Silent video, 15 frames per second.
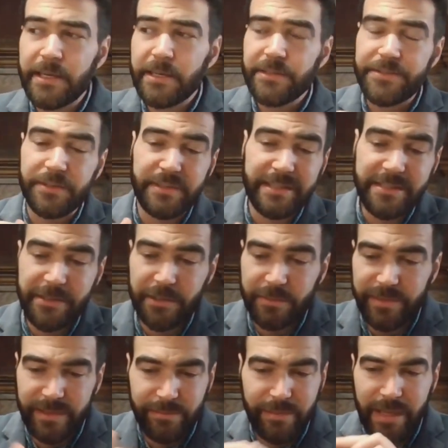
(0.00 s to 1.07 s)
So this could
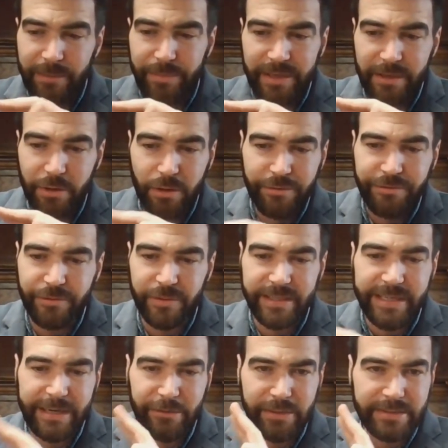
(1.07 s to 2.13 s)
be maybe you offer a
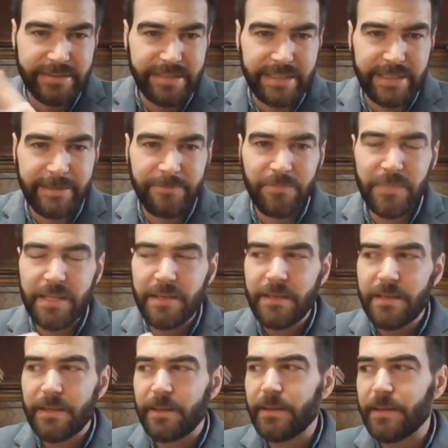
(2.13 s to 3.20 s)
guarantee.
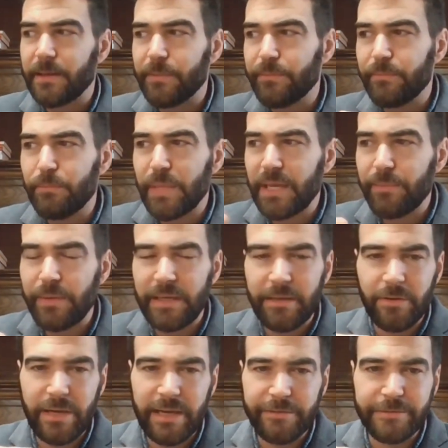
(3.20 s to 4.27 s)
Maybe
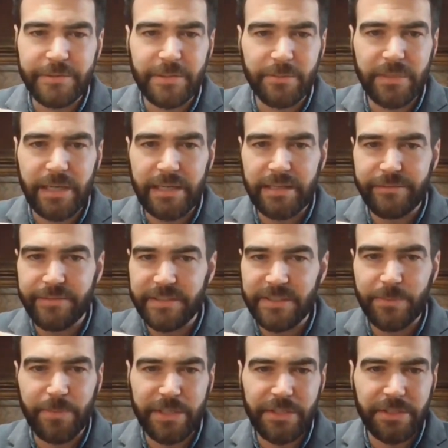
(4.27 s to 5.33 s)
you have some kind of a
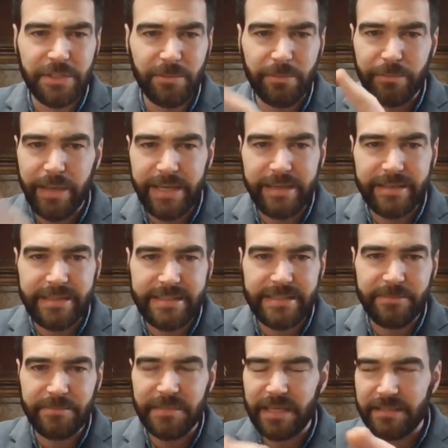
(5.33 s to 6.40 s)
special
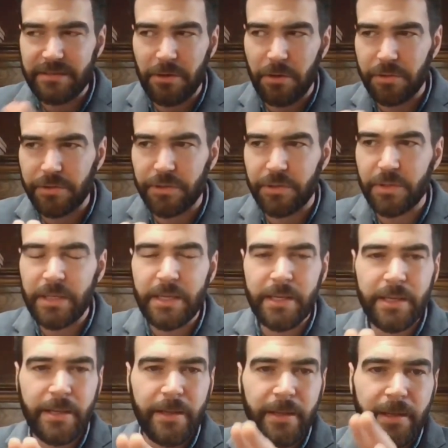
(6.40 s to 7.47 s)
mechanism that other
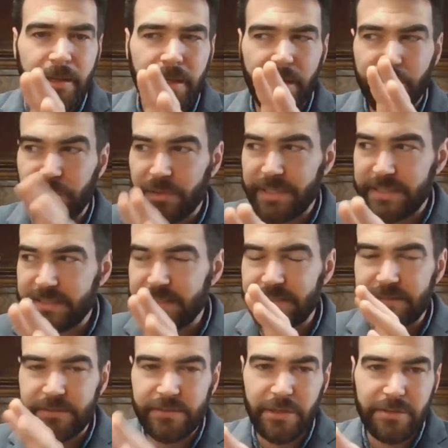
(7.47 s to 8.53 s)
products
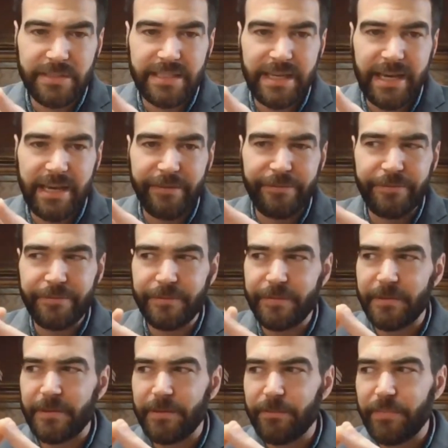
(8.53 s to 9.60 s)
don't have.
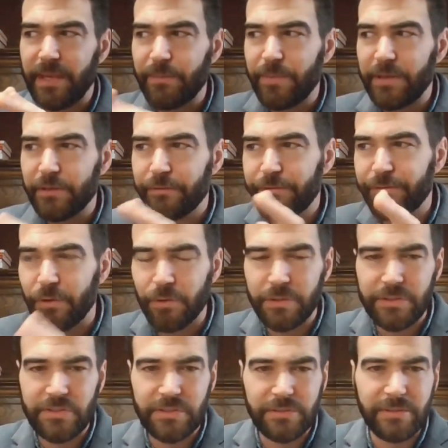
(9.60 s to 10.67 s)
Maybe you
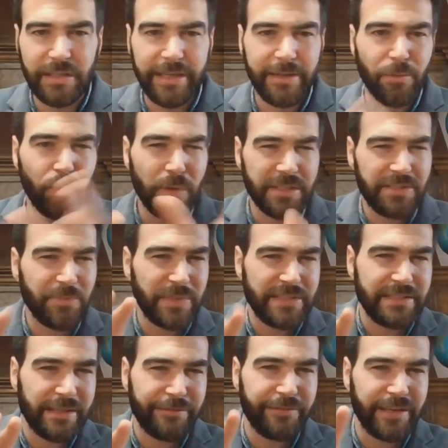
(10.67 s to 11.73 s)
focus on like one
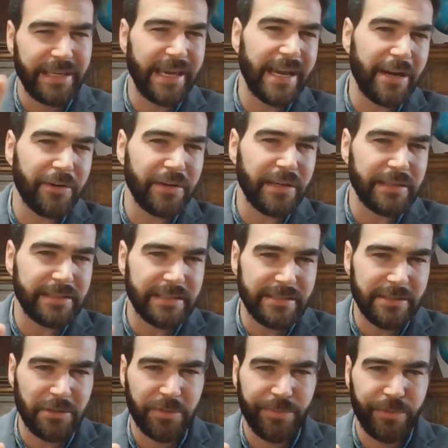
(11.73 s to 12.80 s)
specific area that
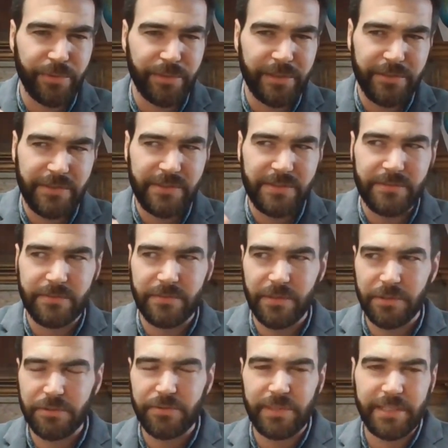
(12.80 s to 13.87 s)
other products
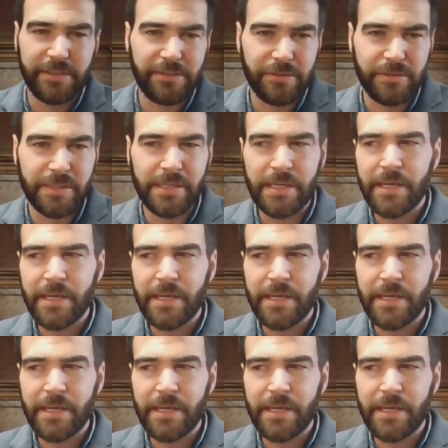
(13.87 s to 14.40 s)
don't really do.